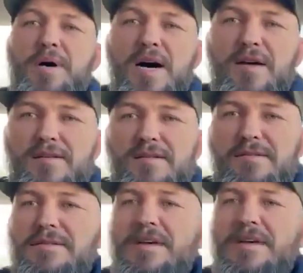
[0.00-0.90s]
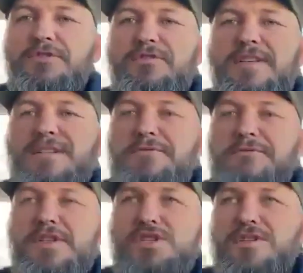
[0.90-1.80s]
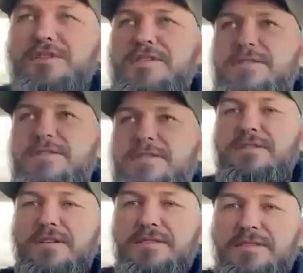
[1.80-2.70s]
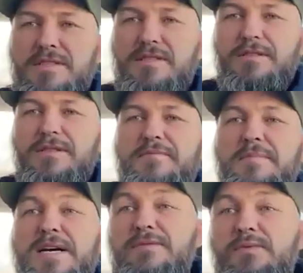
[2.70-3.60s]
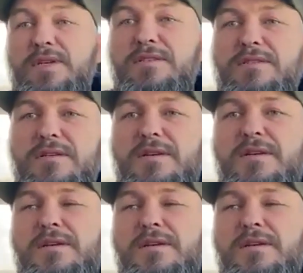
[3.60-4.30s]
but I do think it finishes inside the distance if Max wins,